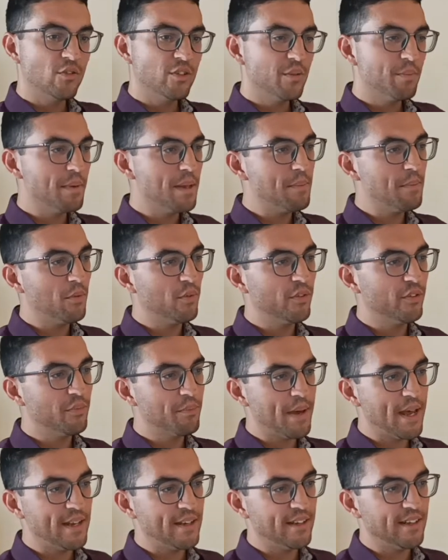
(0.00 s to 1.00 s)
do people
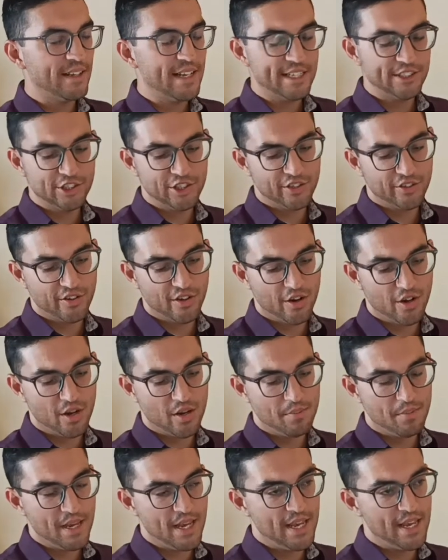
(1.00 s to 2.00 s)
spend leisure
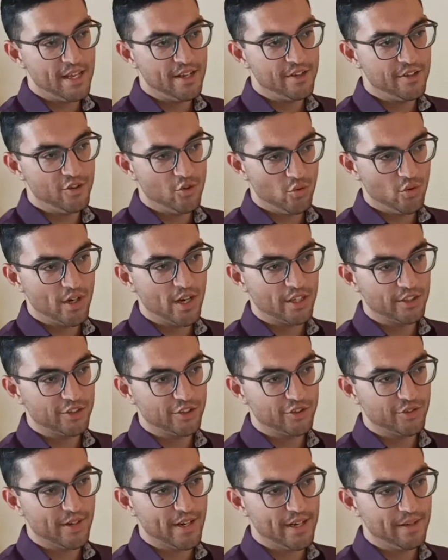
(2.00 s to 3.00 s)
time in your
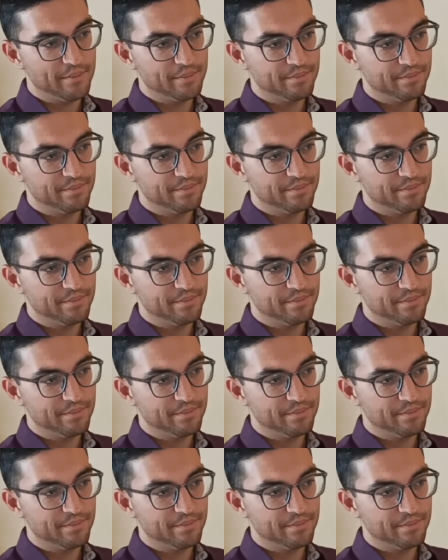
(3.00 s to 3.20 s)
country?